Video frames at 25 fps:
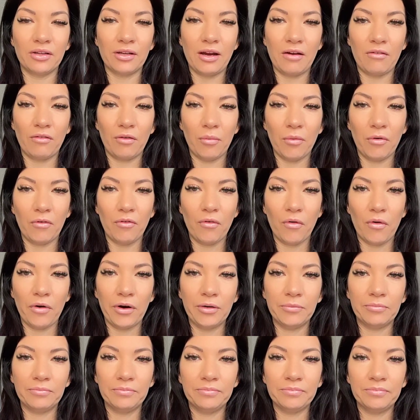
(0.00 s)
than ever
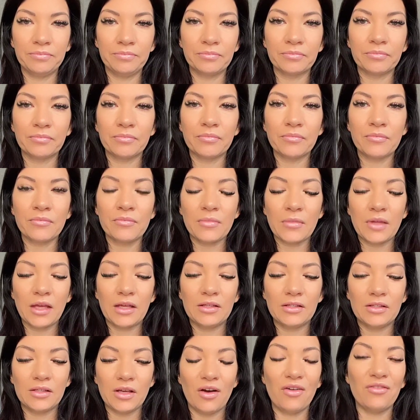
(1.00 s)
before.
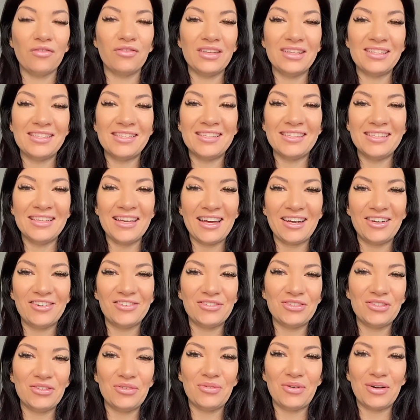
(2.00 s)
So if this is the
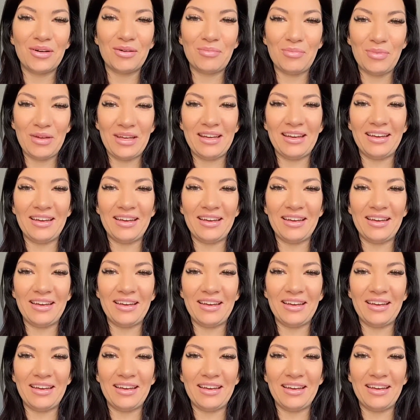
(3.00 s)
energy you want to